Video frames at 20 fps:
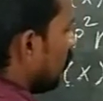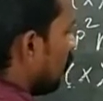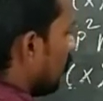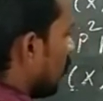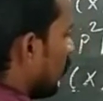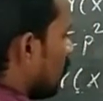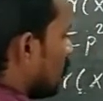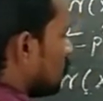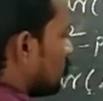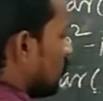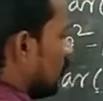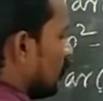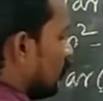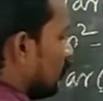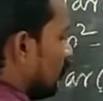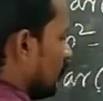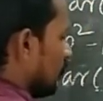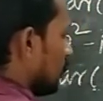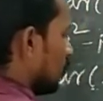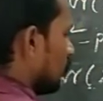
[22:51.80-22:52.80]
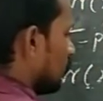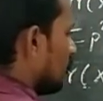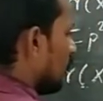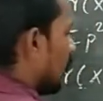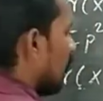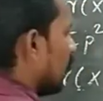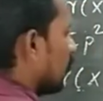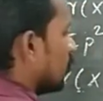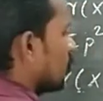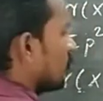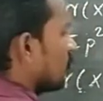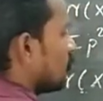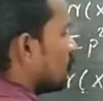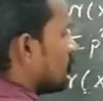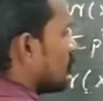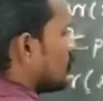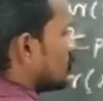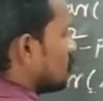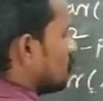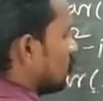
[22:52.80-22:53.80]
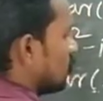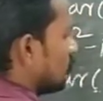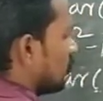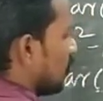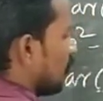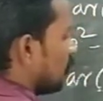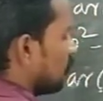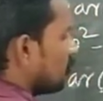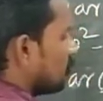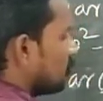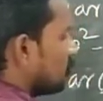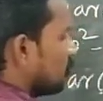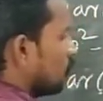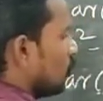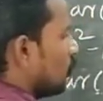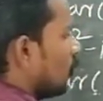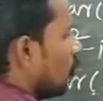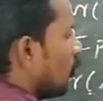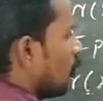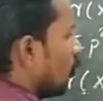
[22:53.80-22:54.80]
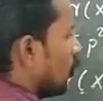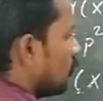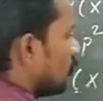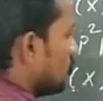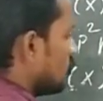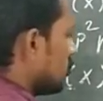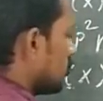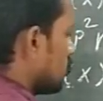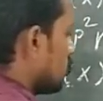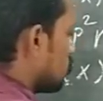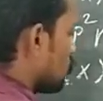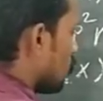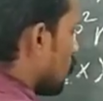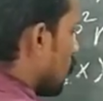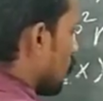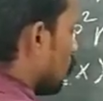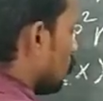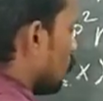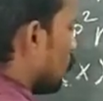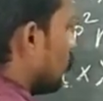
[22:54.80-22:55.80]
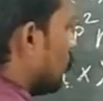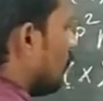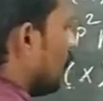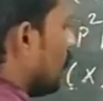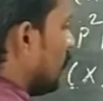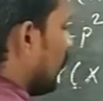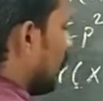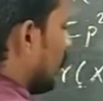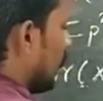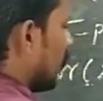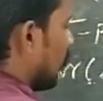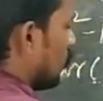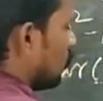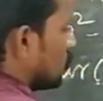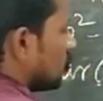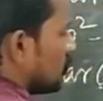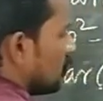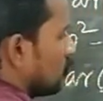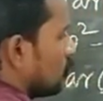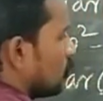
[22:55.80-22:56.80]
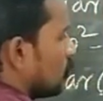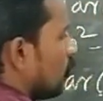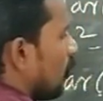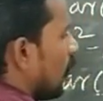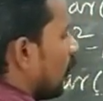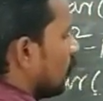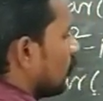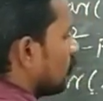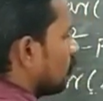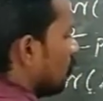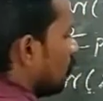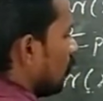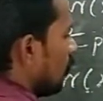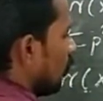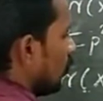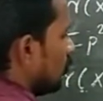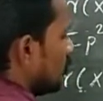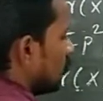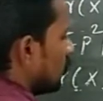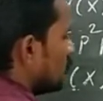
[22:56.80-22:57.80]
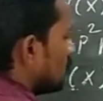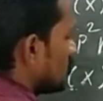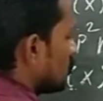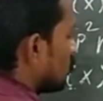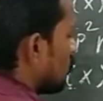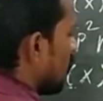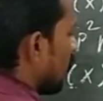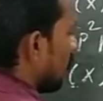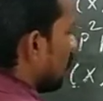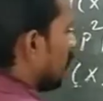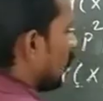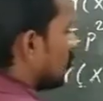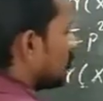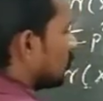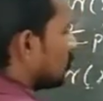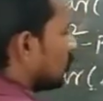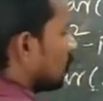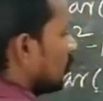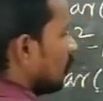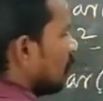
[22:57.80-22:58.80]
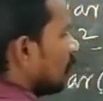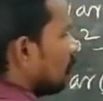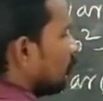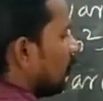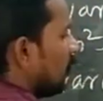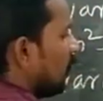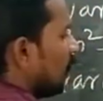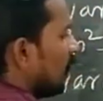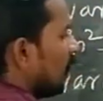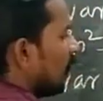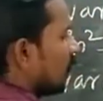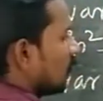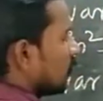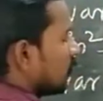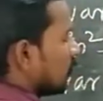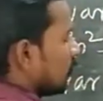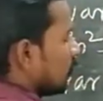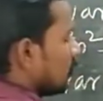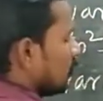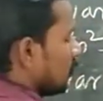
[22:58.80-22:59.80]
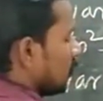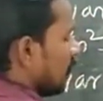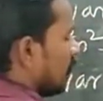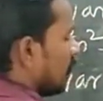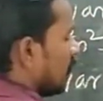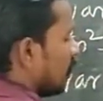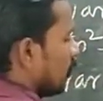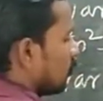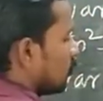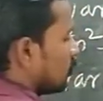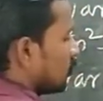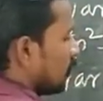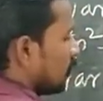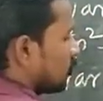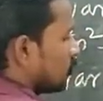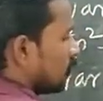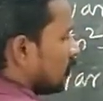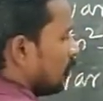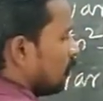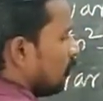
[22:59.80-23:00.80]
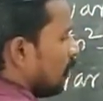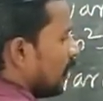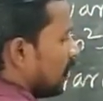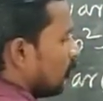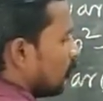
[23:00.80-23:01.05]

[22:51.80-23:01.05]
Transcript: here also np. Then the positive term, this is 1 fully taken outside. So 1, this is minus pn taken outside. So remaining